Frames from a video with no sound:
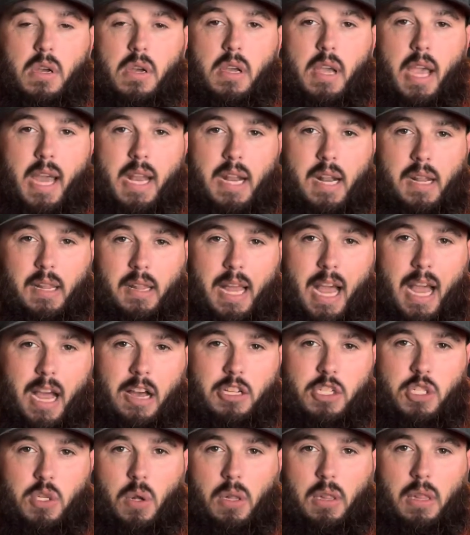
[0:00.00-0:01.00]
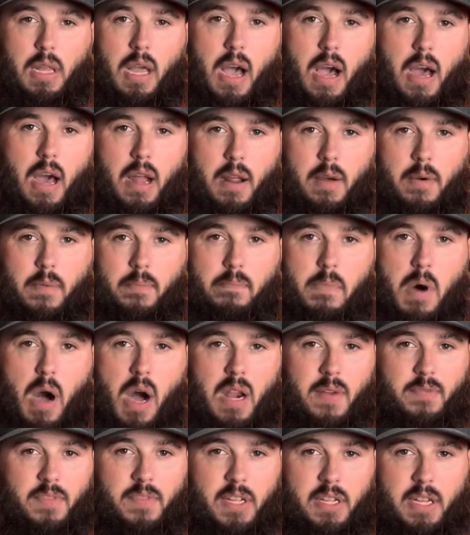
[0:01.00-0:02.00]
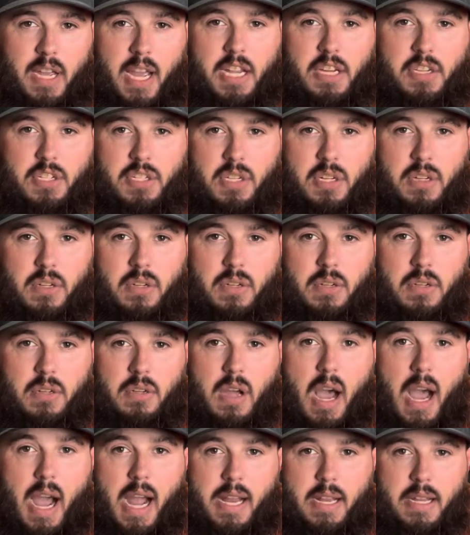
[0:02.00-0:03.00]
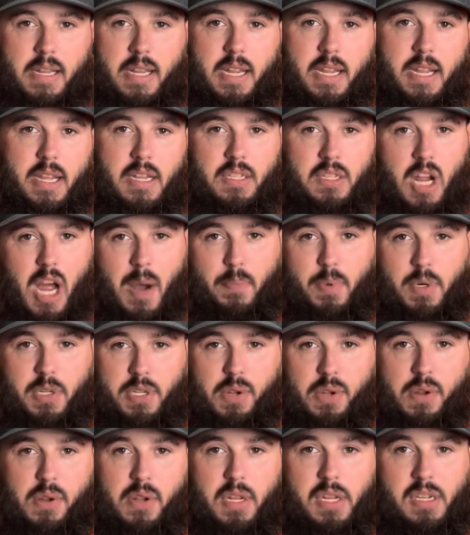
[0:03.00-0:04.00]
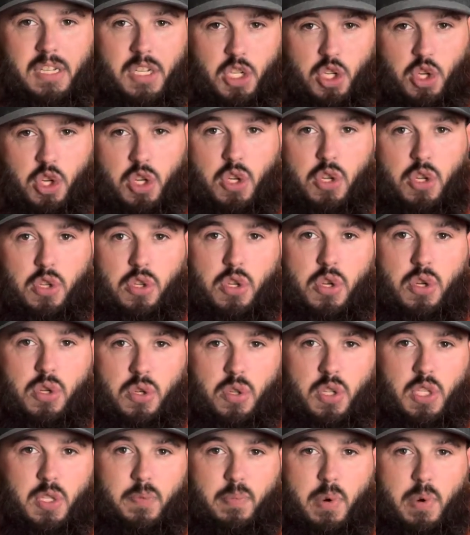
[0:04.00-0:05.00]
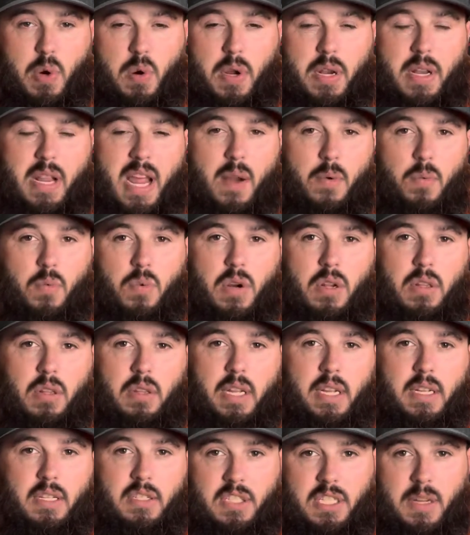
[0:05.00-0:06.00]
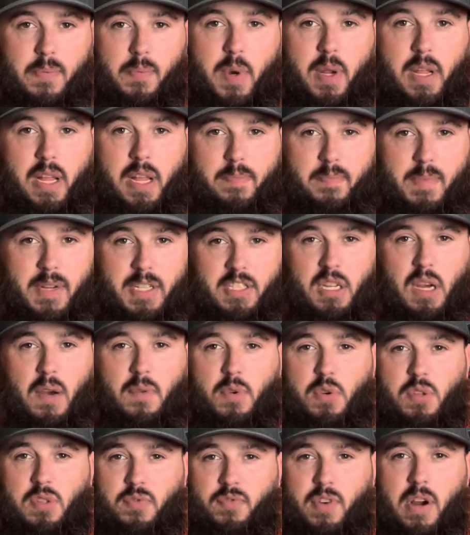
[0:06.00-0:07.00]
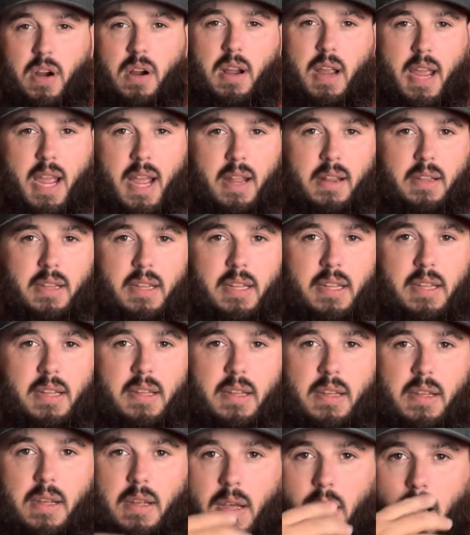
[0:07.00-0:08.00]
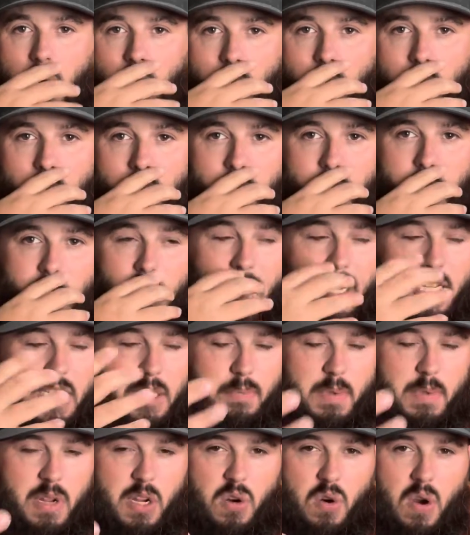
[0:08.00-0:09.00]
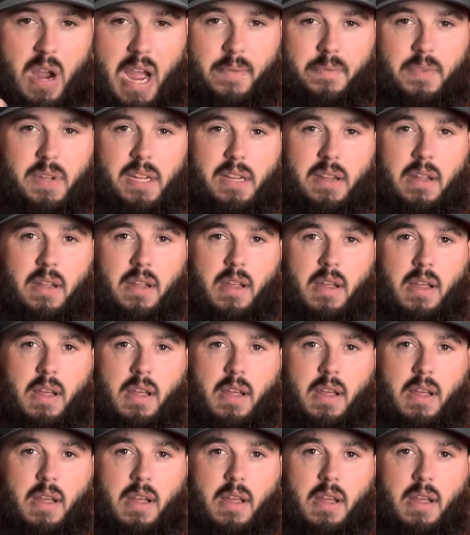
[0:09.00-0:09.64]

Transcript: And it allows you a lot of modification ideas and opportunities that you can do to this boat. And that really is someone like myself who's very handy, that likes to be crafty.